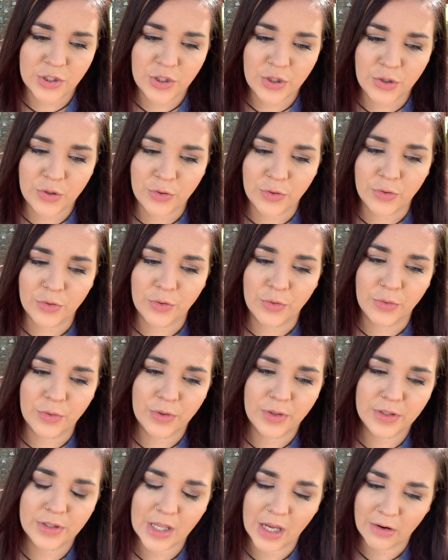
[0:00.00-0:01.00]
to,
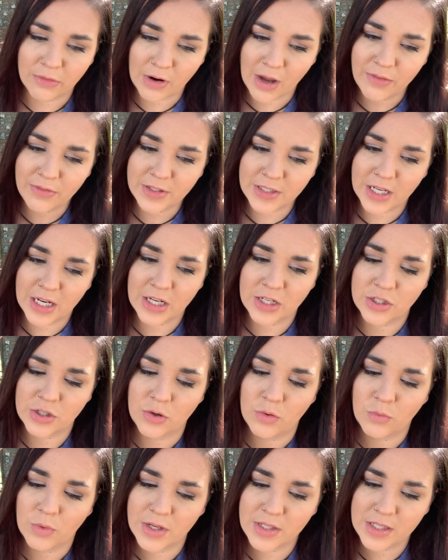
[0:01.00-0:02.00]
that
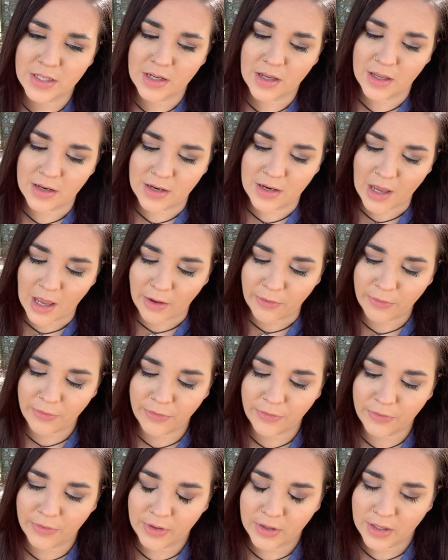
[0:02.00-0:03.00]
gravitation wasn't
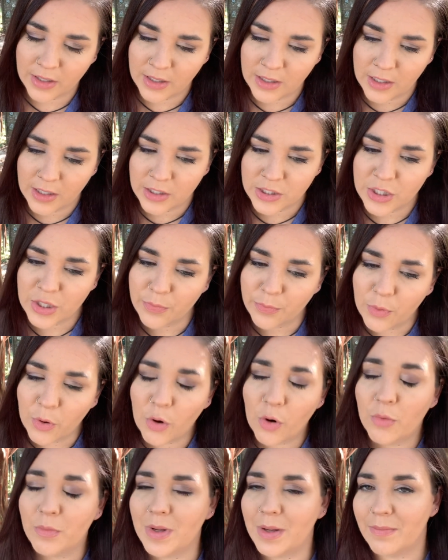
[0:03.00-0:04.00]
enough to
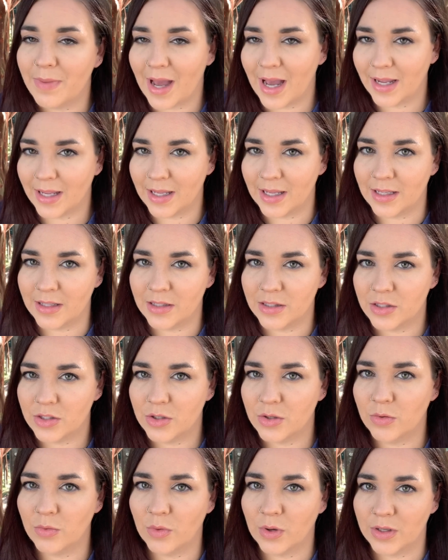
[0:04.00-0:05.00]
pull me back in
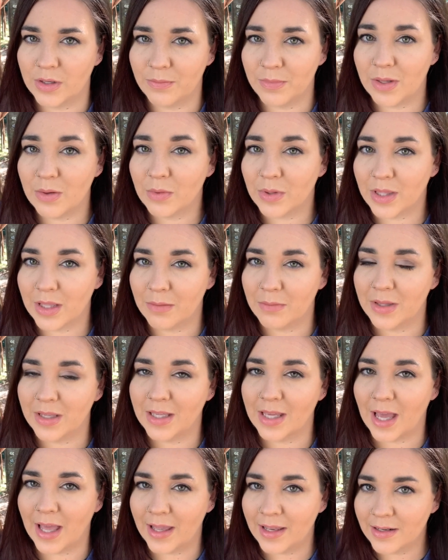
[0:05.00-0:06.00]
to want to be with him
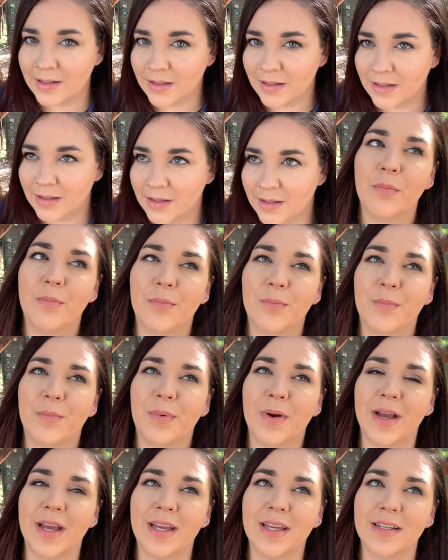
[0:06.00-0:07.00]
again,
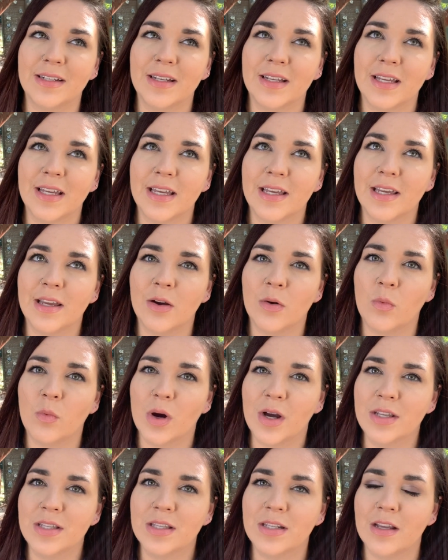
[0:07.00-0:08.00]
but it
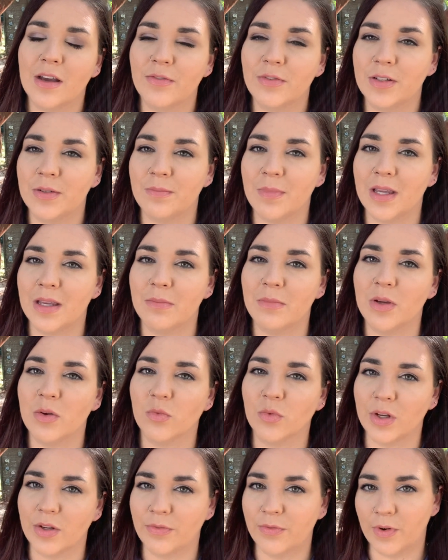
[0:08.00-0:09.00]
was enough to make me
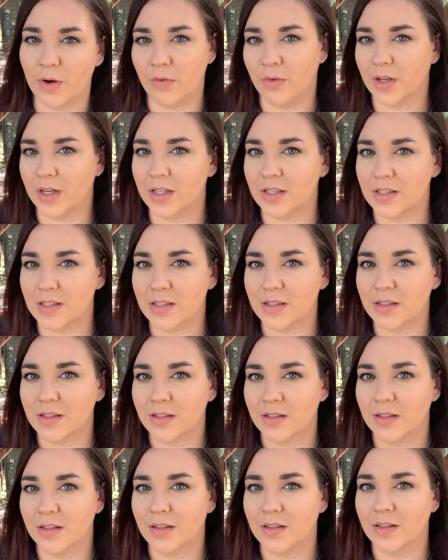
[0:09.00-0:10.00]
refocus.
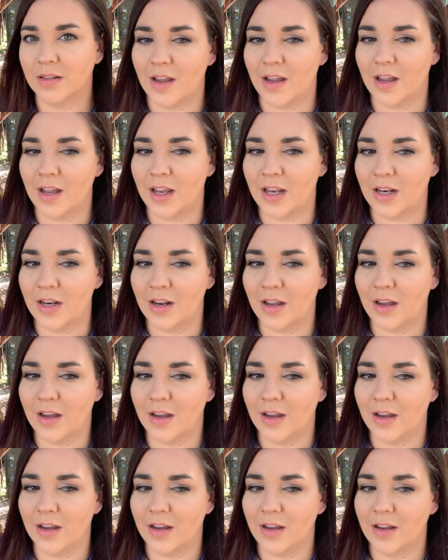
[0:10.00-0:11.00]
And
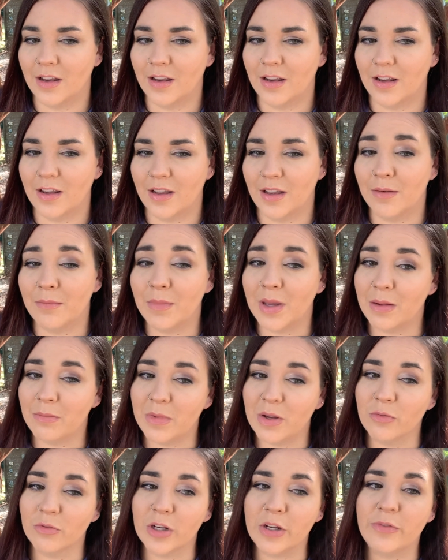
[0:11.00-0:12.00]
it made
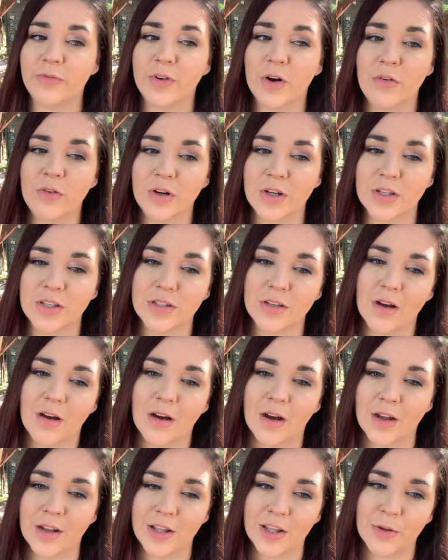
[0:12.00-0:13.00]
me refocus
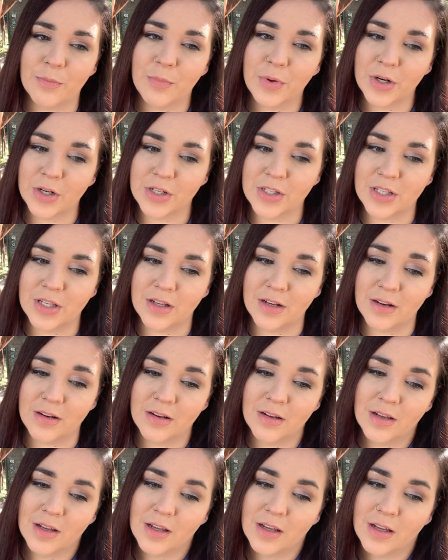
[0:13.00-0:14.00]
on the person
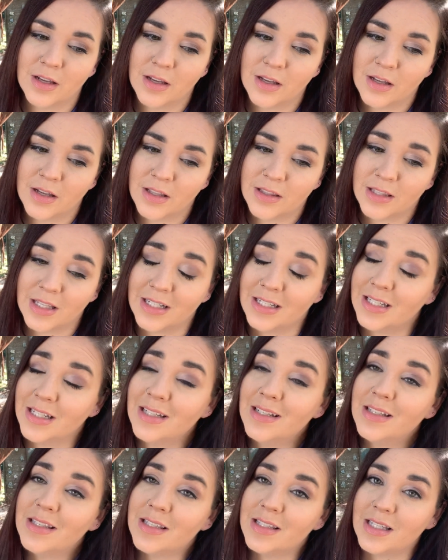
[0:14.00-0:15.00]
that
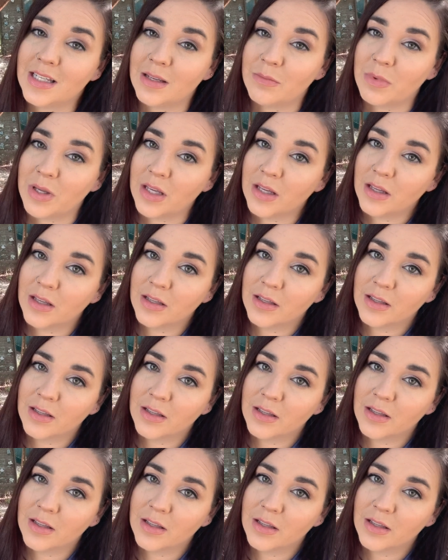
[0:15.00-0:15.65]
did see me.